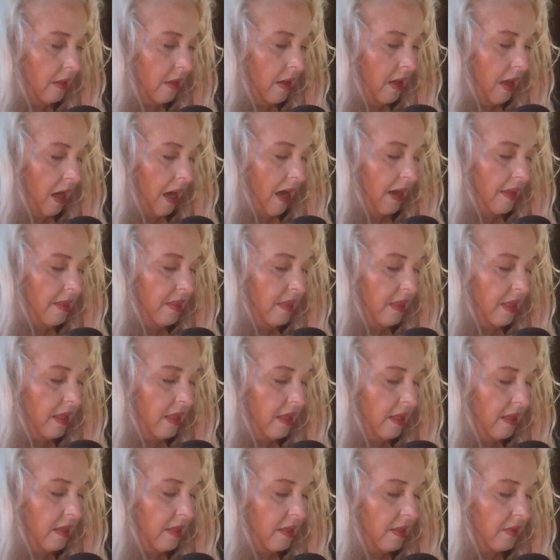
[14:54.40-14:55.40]
I
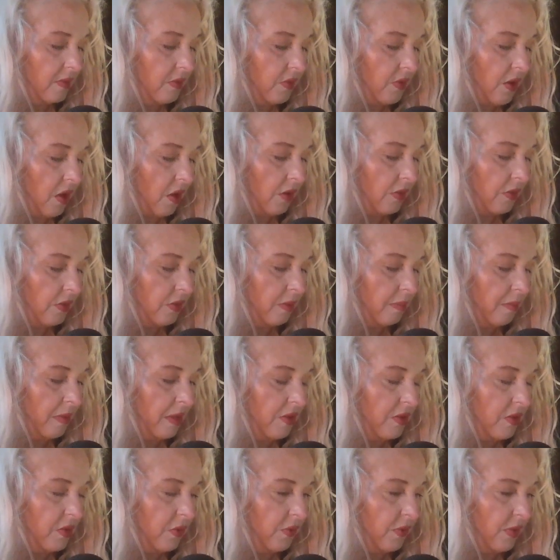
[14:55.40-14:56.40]
think this also made
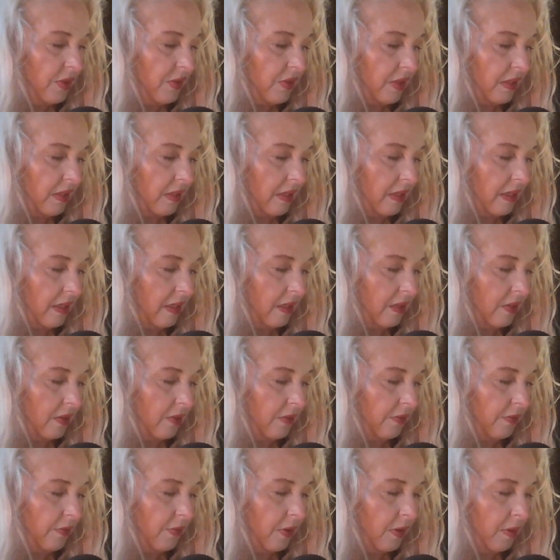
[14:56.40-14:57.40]
you physically ill
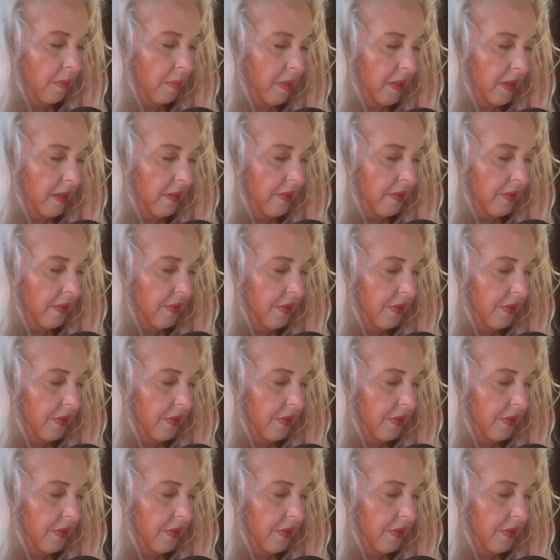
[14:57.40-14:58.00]
for a bit.